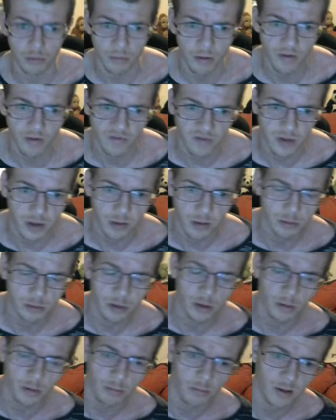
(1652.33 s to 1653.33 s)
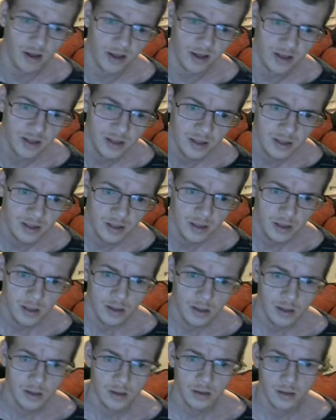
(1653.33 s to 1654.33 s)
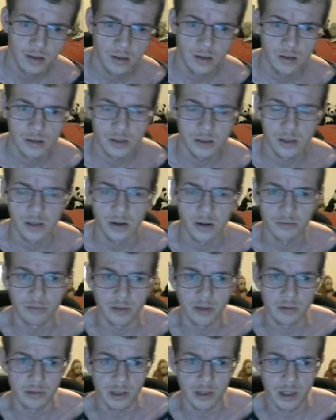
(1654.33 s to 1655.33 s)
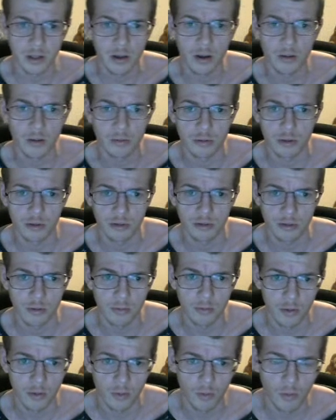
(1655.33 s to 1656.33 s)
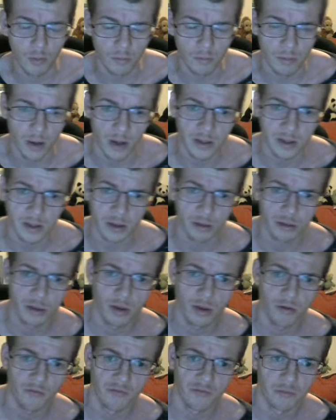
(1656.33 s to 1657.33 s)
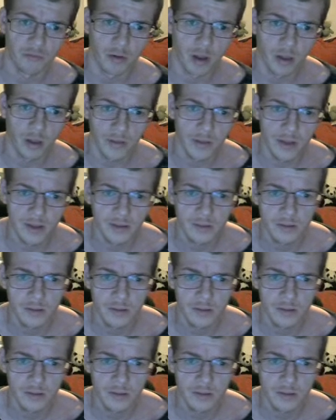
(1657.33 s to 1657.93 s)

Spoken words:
with you to, you can't just do it all by yourself, really.